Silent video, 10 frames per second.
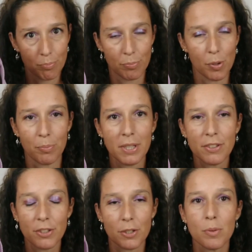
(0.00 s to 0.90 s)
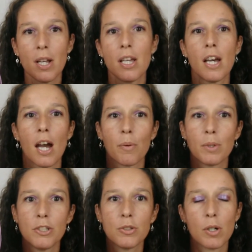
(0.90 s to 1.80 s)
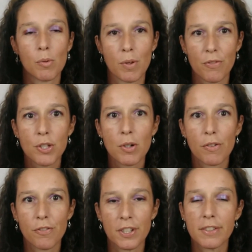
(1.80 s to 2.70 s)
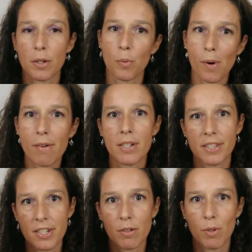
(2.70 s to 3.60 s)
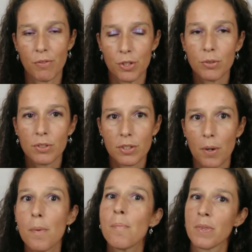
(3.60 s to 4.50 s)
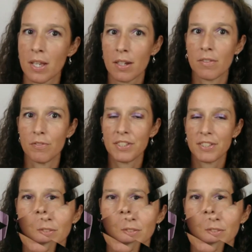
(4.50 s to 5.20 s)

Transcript: promised you, I will do a review of it, a warranty review. So this